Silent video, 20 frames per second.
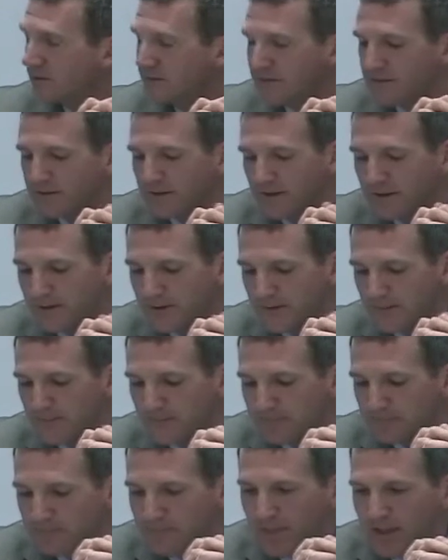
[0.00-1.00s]
see here.
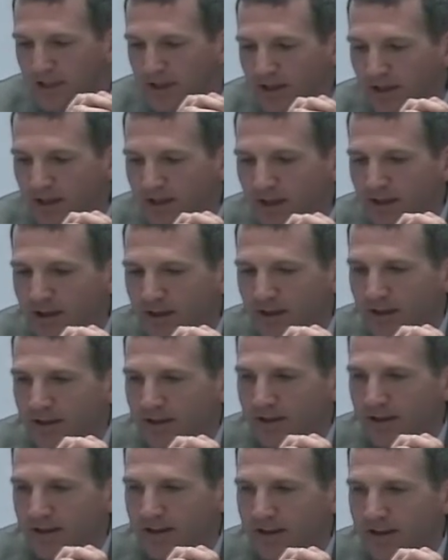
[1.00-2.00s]

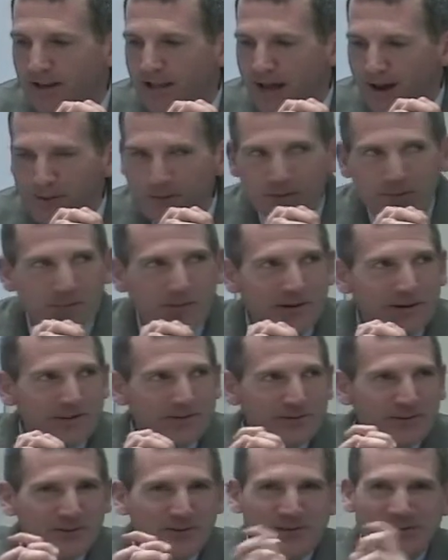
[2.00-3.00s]
Now I'll pause
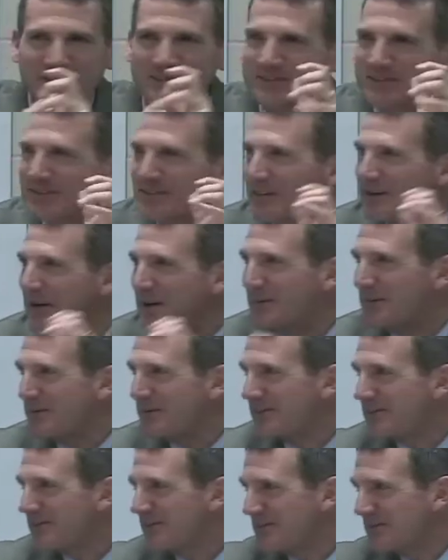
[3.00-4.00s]
for questions and
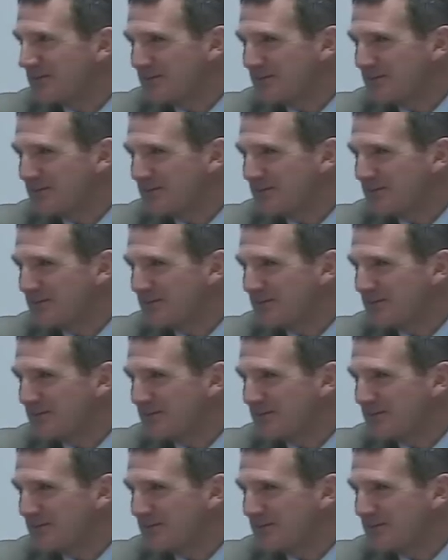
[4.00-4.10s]
comments.